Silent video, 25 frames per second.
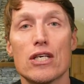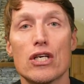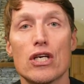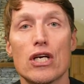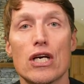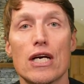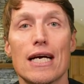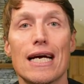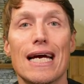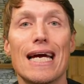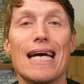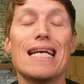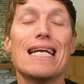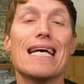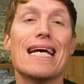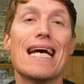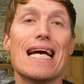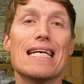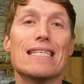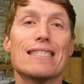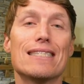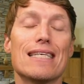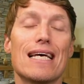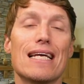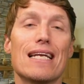
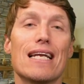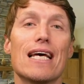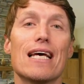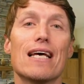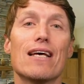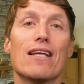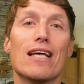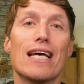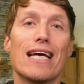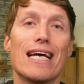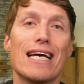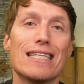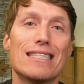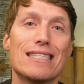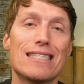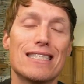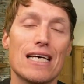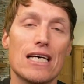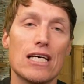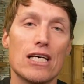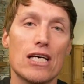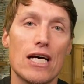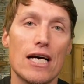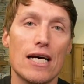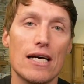indicates that it's
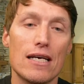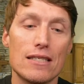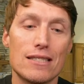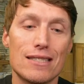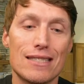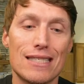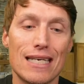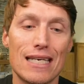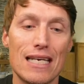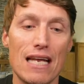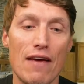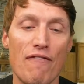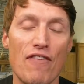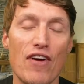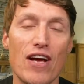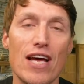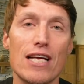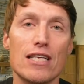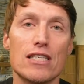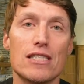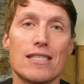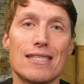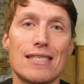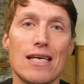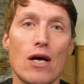a
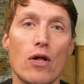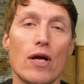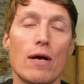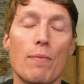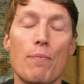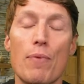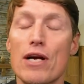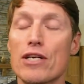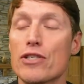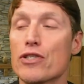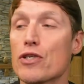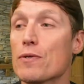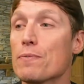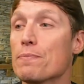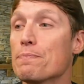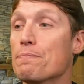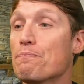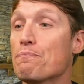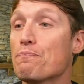significant selling pressure.